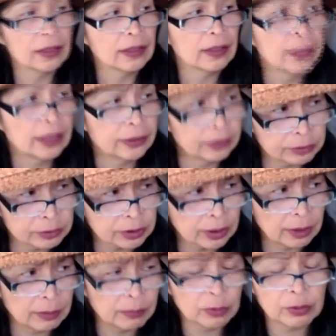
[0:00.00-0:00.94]
And there was a
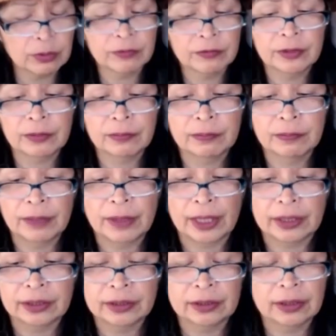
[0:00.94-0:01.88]
lot more of them
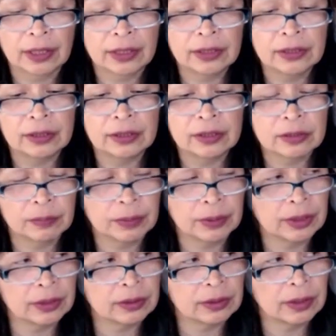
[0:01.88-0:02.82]
back in the 90s,
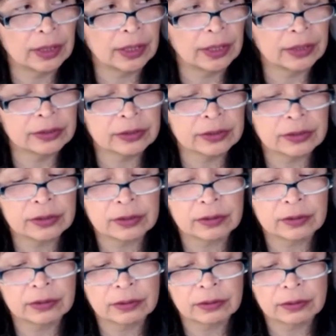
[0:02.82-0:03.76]
but as
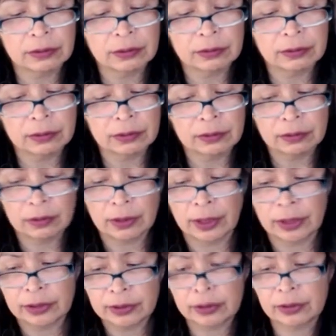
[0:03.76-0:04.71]

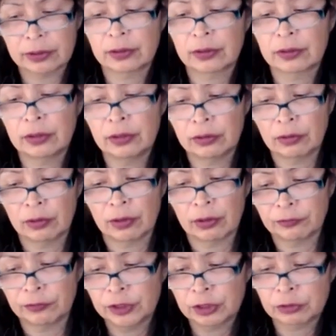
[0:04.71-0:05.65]

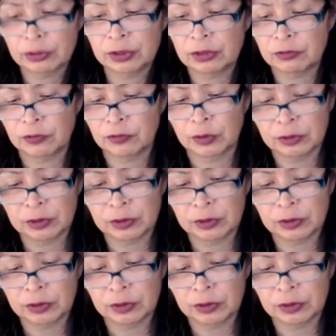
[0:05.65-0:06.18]
our fishery folks